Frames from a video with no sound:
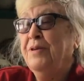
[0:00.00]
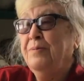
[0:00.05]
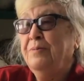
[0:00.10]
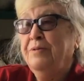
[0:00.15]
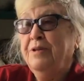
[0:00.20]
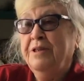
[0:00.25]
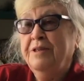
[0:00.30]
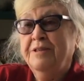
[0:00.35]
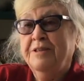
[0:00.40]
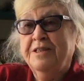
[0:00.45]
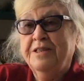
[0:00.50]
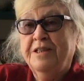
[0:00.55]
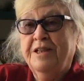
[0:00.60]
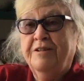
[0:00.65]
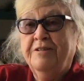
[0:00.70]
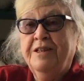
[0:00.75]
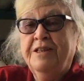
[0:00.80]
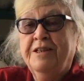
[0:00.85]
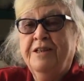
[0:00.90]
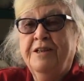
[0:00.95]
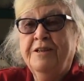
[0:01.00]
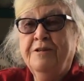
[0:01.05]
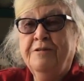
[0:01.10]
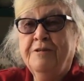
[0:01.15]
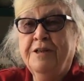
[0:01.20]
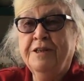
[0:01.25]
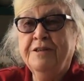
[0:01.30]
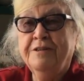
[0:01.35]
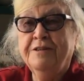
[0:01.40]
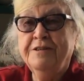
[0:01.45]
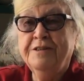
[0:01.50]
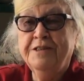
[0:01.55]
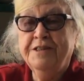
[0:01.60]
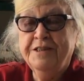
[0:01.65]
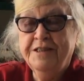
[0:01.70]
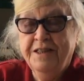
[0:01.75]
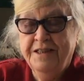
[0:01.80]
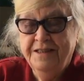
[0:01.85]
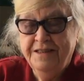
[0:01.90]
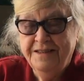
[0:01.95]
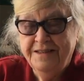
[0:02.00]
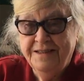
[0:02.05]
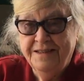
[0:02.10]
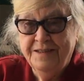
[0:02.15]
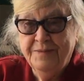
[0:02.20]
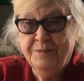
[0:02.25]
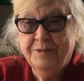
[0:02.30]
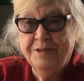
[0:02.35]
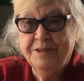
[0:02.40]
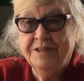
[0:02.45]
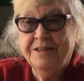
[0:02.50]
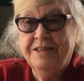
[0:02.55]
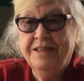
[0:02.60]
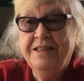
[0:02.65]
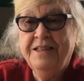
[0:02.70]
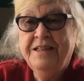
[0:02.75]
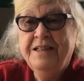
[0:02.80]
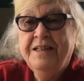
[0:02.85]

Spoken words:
them records, Harry Lauder records, mostly.